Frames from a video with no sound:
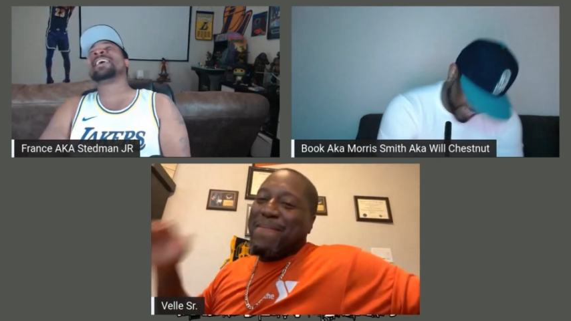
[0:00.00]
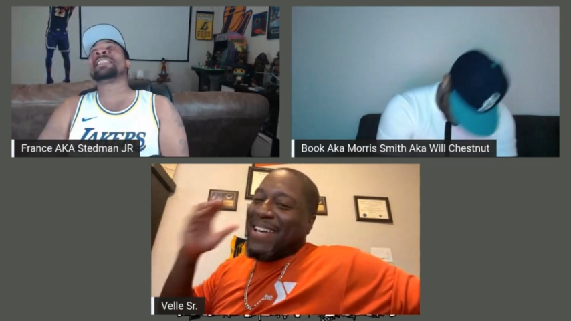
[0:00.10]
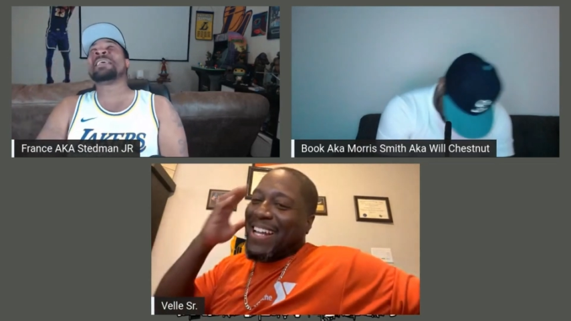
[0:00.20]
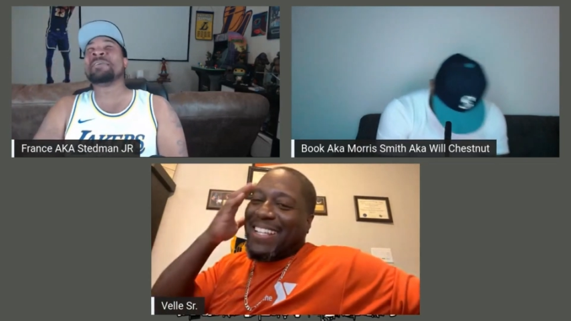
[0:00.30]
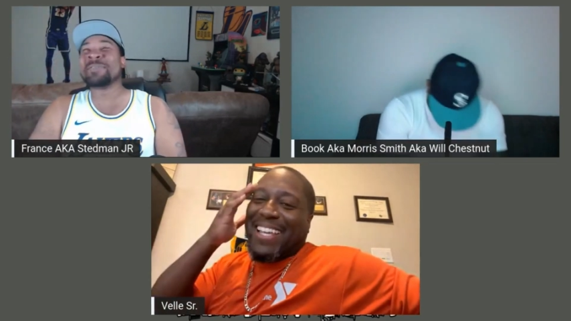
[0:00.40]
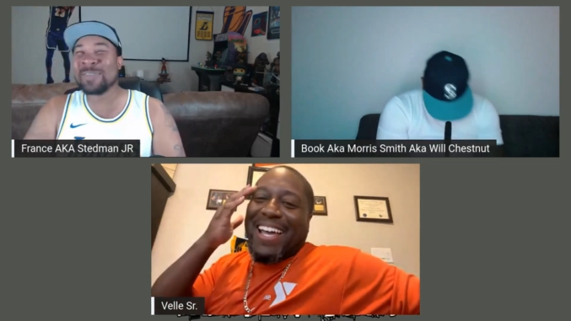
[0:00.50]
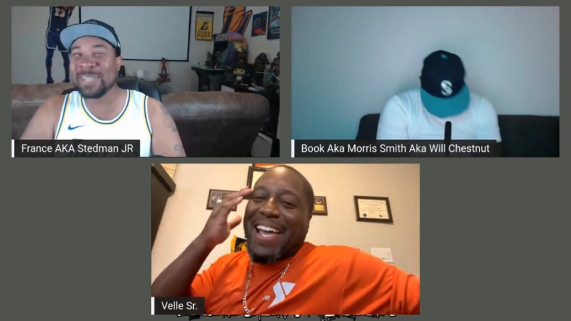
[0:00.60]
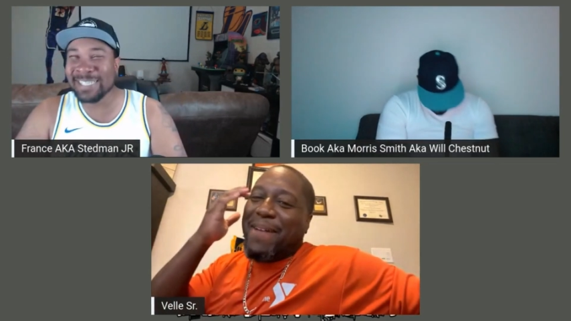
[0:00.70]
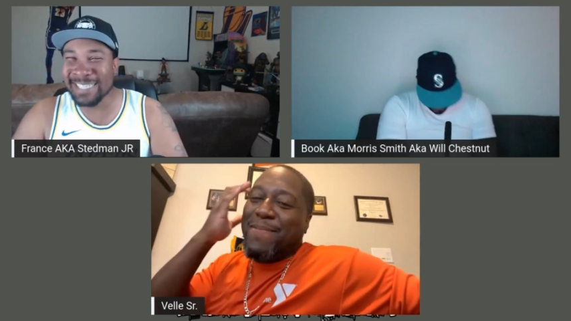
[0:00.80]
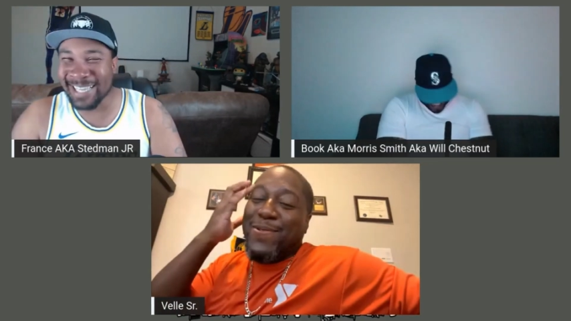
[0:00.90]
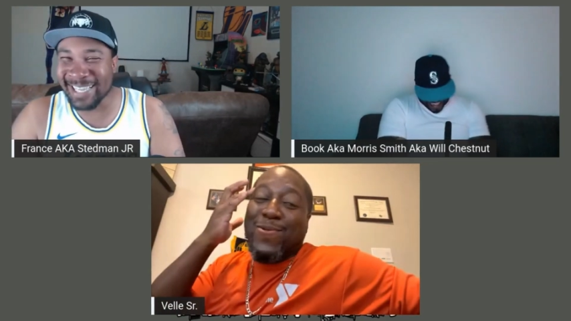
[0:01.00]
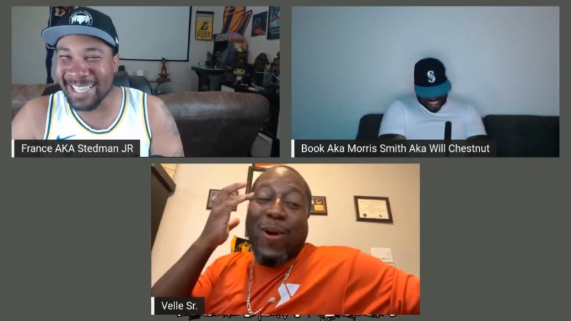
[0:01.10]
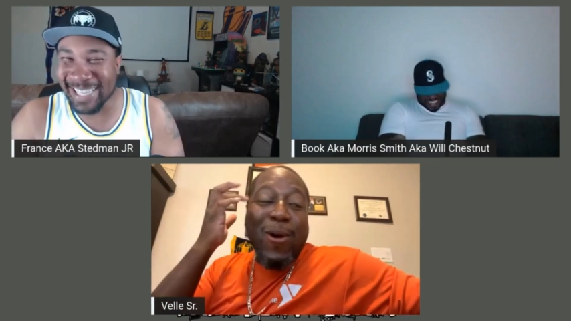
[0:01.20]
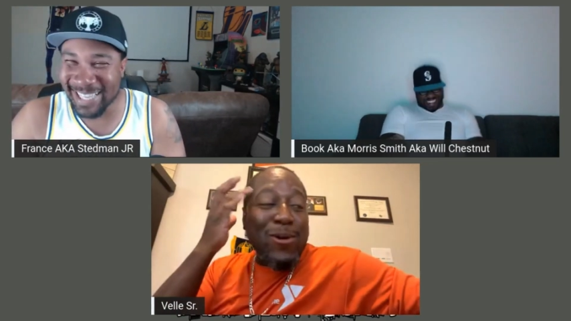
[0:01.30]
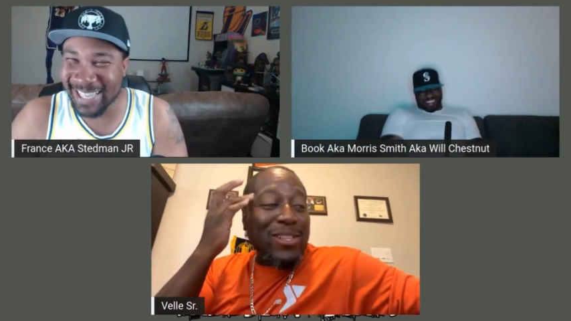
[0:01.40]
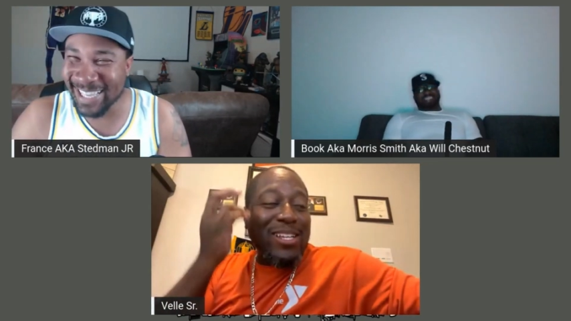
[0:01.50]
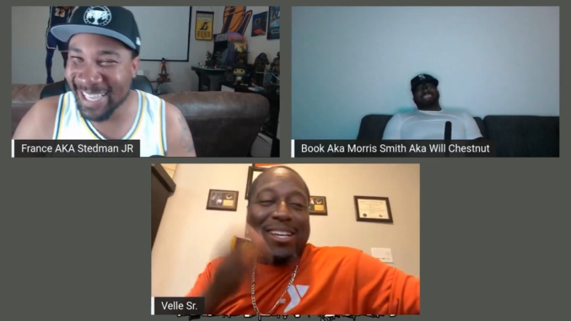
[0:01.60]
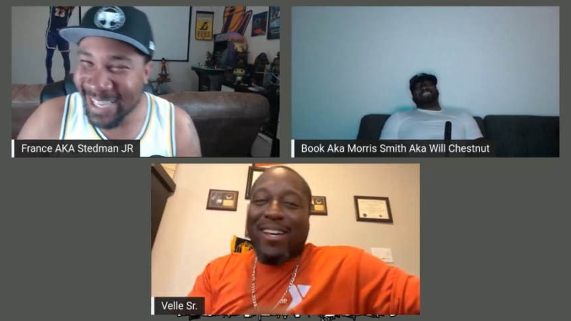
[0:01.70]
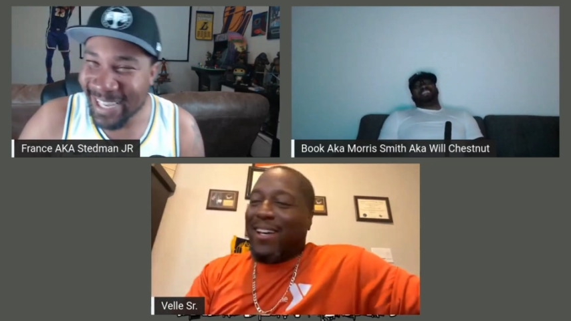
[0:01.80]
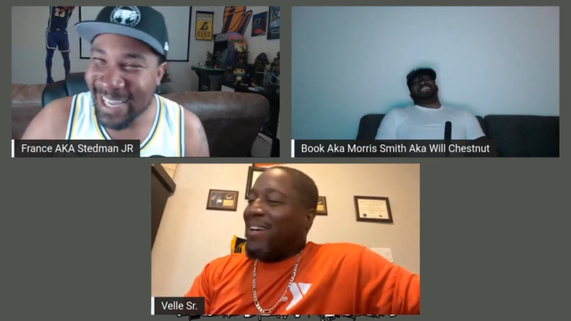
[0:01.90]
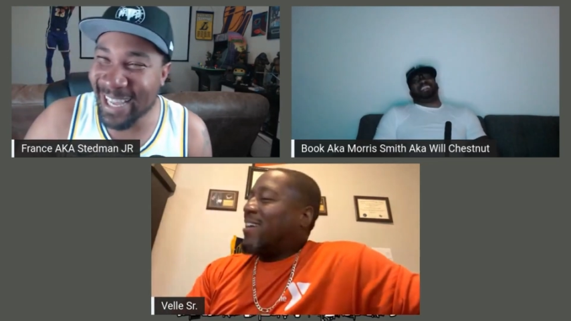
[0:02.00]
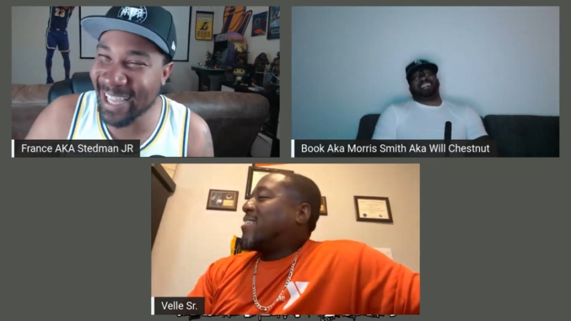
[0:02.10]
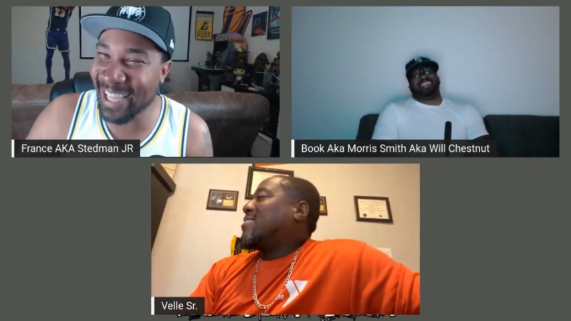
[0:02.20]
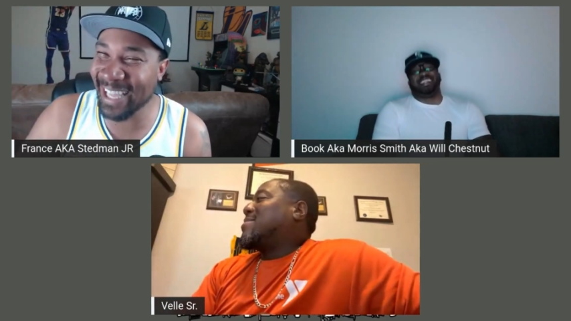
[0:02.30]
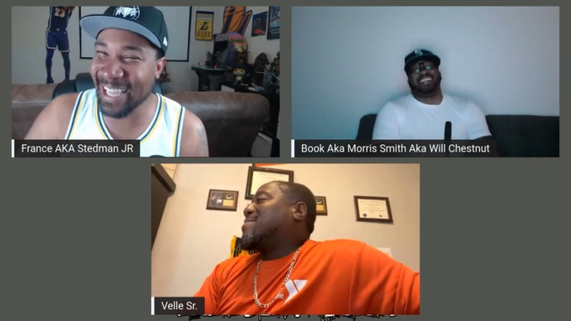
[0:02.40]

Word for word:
Speaker 1: Everything as he rolled. Oh,